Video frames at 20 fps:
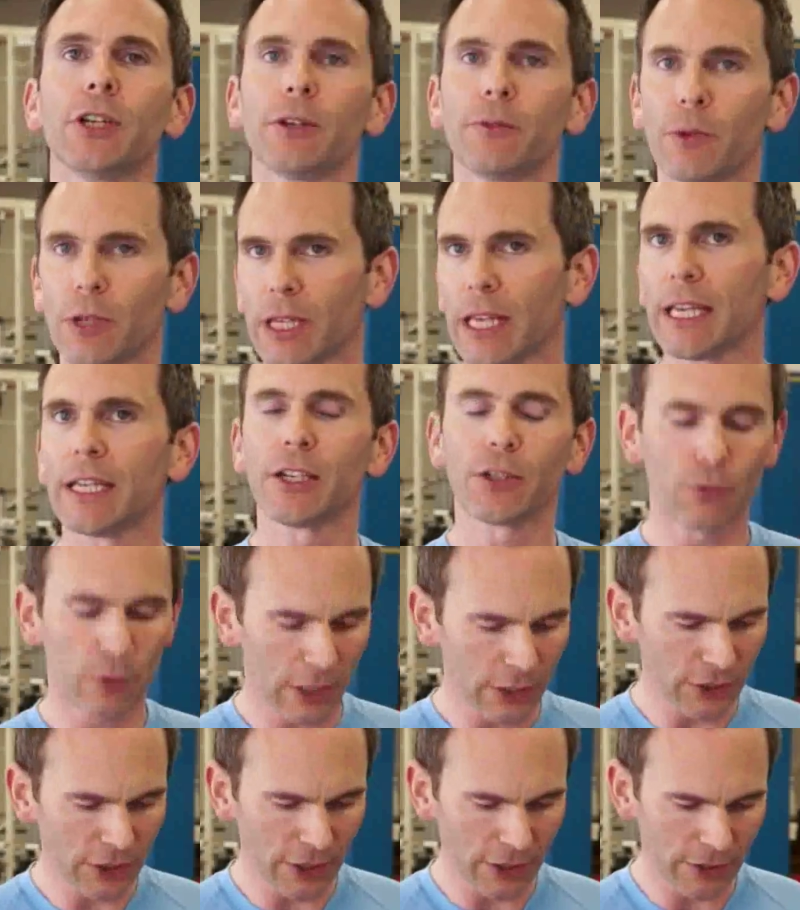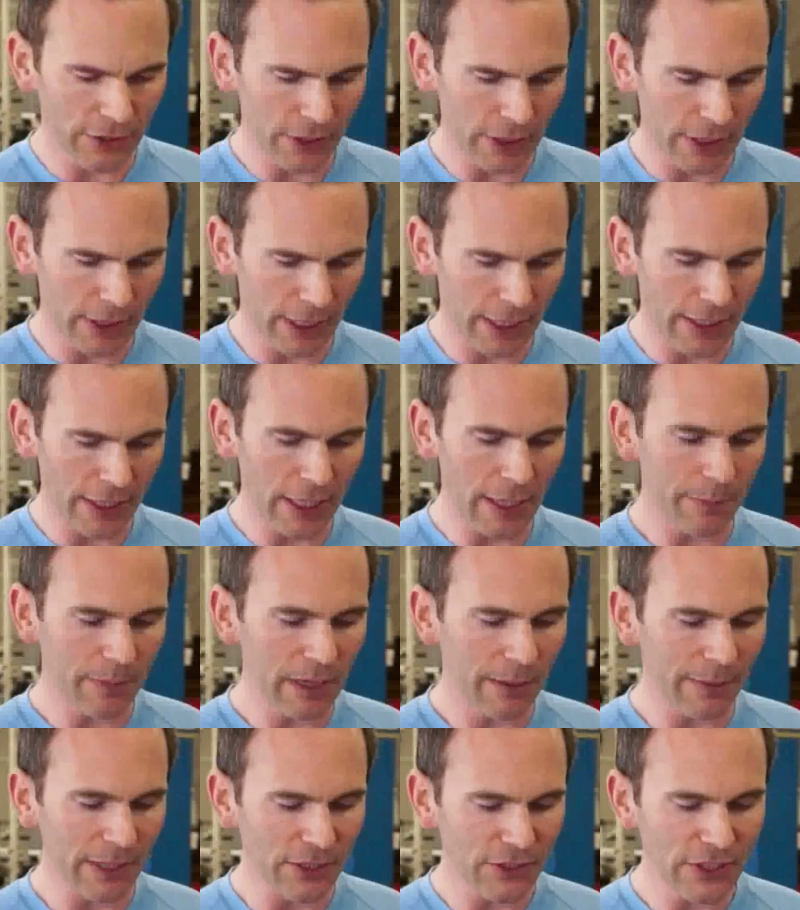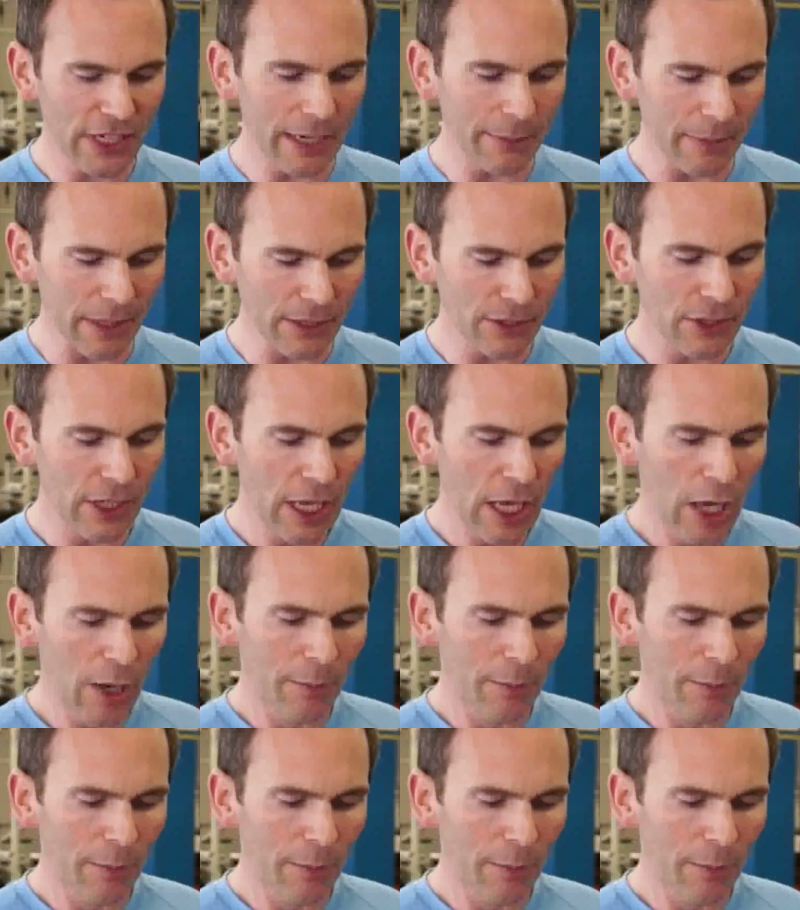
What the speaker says: and related questions in the upcoming segments.